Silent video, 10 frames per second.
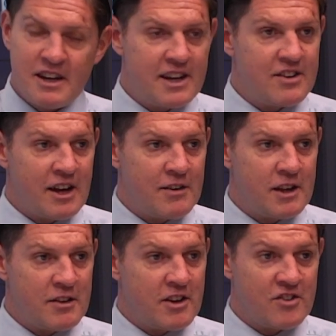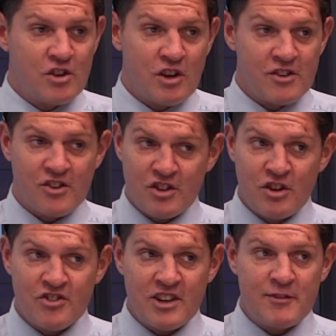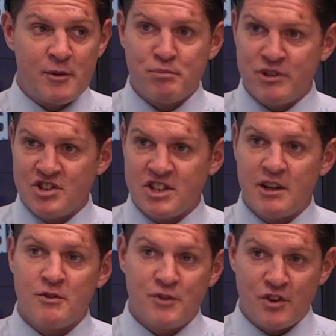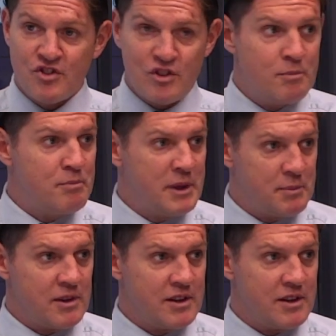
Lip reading: There's cost of living pressure for some people.